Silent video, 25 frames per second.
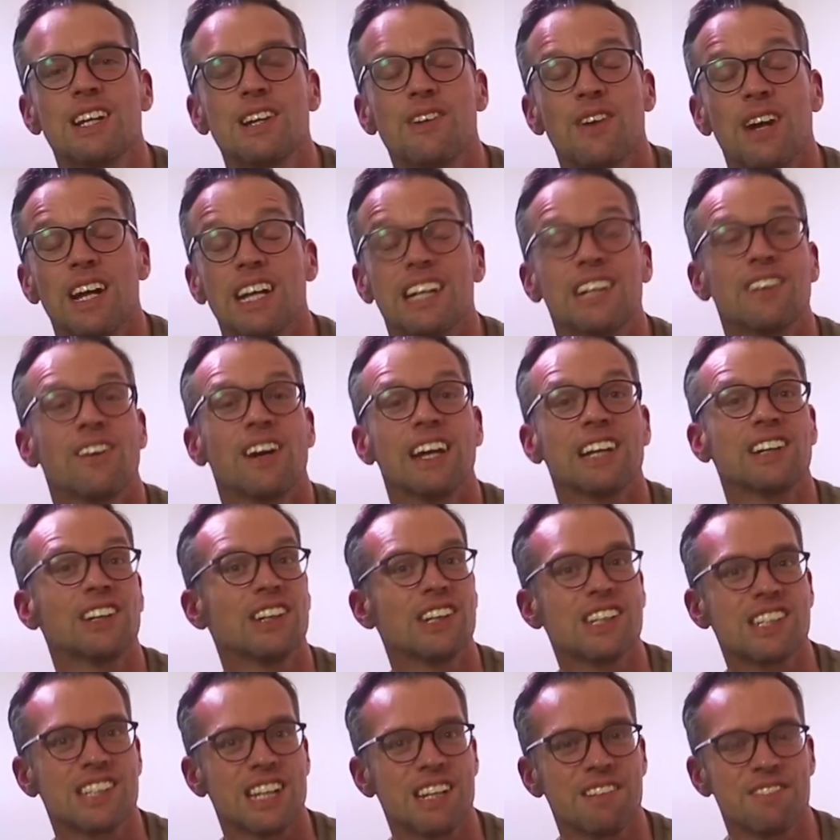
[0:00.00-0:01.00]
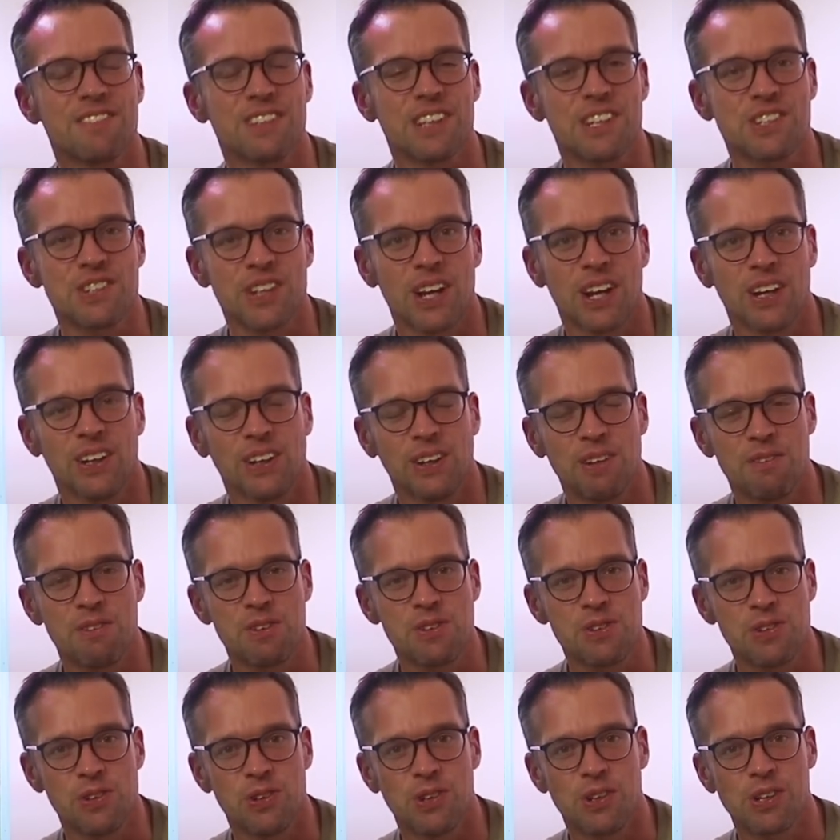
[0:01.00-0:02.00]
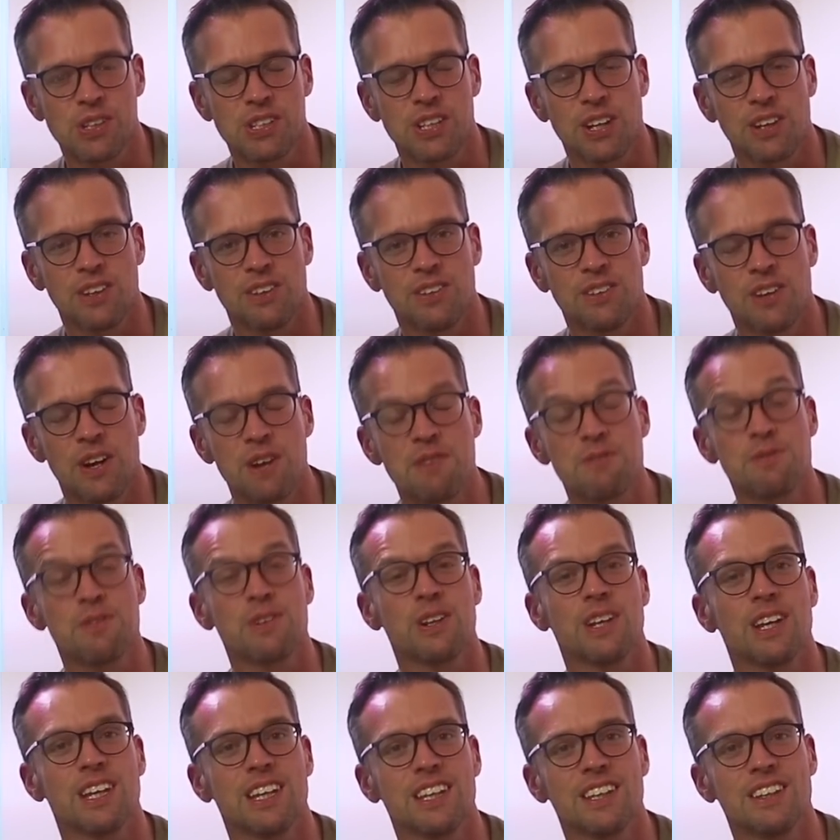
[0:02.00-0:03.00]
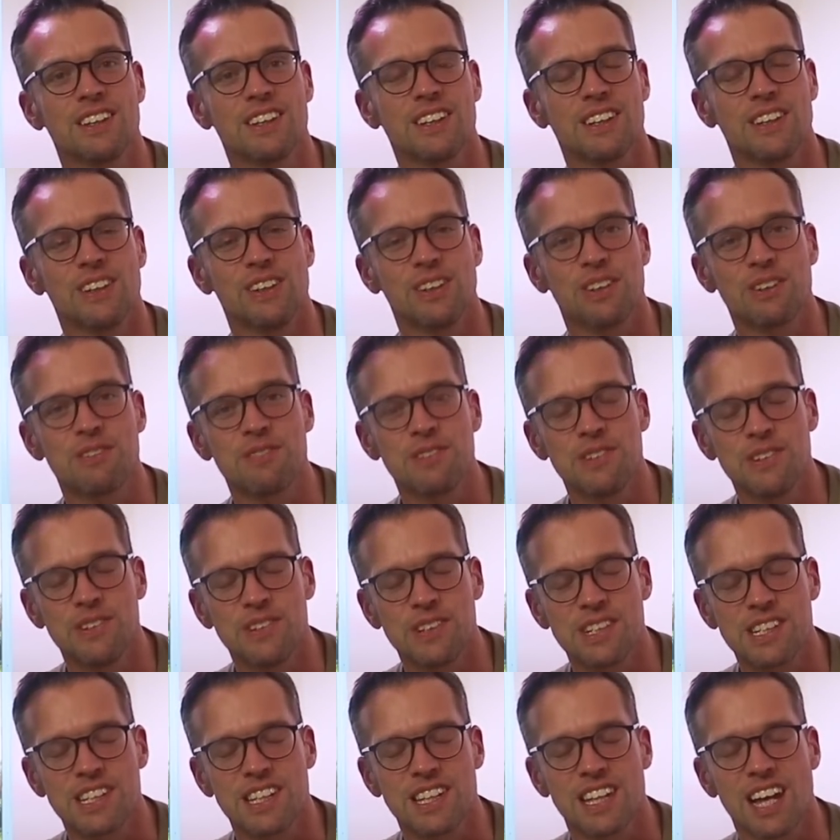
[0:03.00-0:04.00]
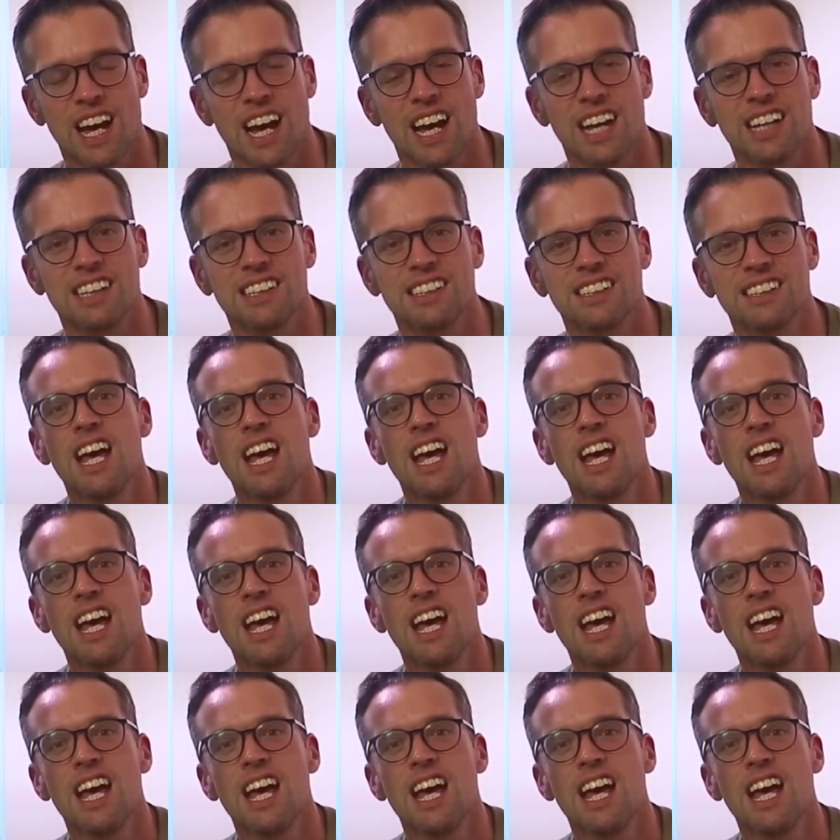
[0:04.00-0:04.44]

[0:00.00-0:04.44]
create great content for the channel, I'm sure. So hopefully you can look forward to that.